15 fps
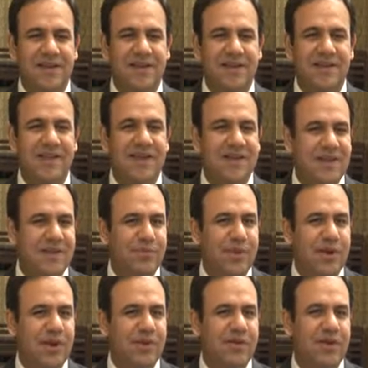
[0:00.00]
The $18
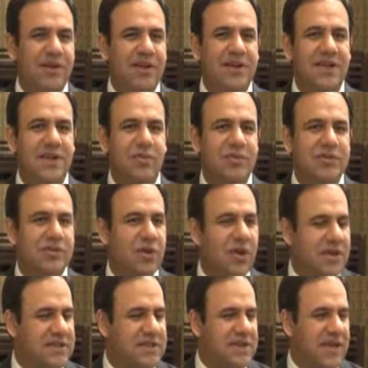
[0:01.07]
billion deal was
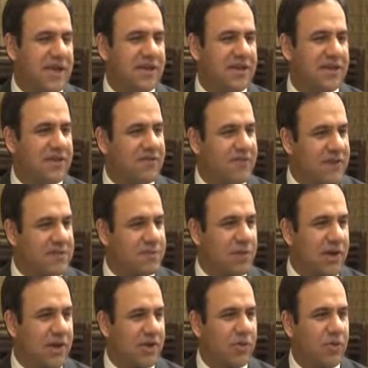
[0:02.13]
not signed at the
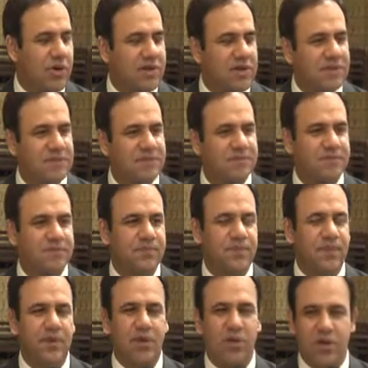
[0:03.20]
Facebook headquarters
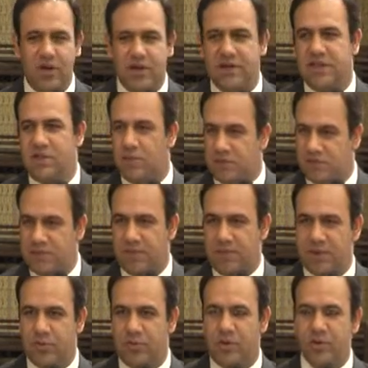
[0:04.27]
or at the WhatsApp
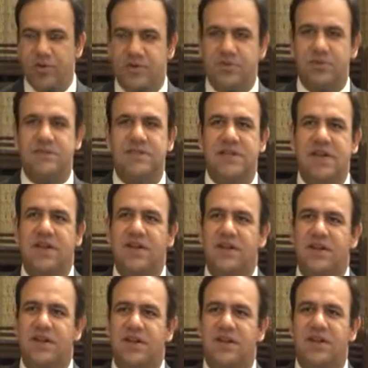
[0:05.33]
headquarters. It was signed
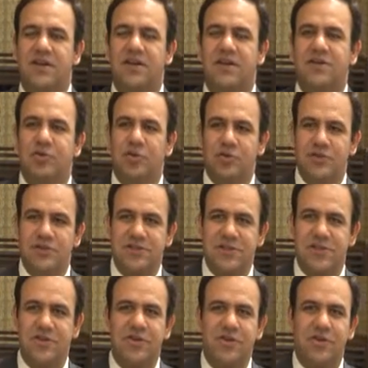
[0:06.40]
at a social
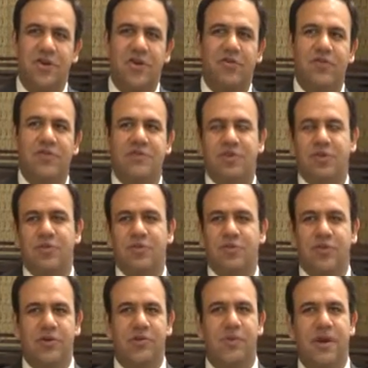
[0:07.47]
security office close
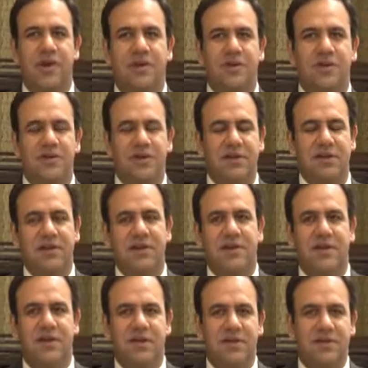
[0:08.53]
to an abandoned
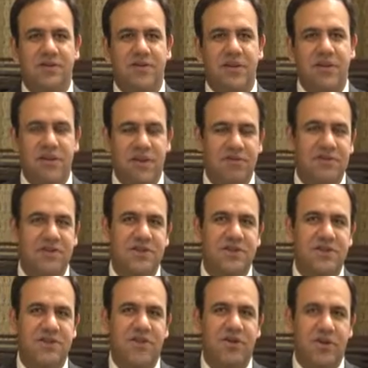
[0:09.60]
railway
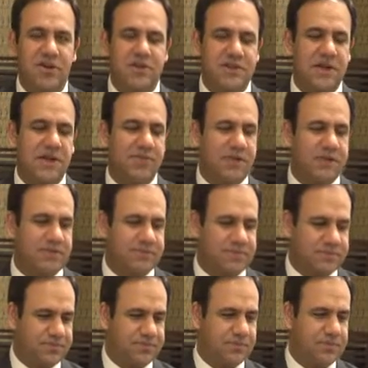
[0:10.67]
station in Orange County.
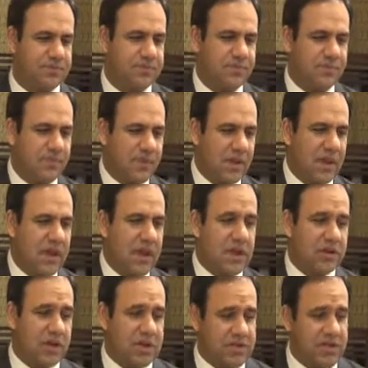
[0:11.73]

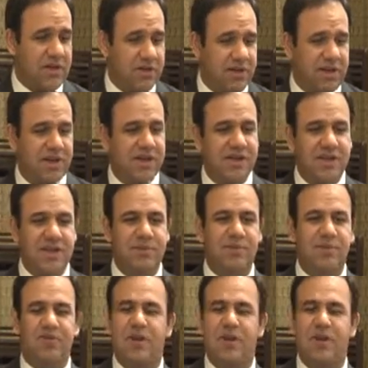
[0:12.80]
So I started digging deep to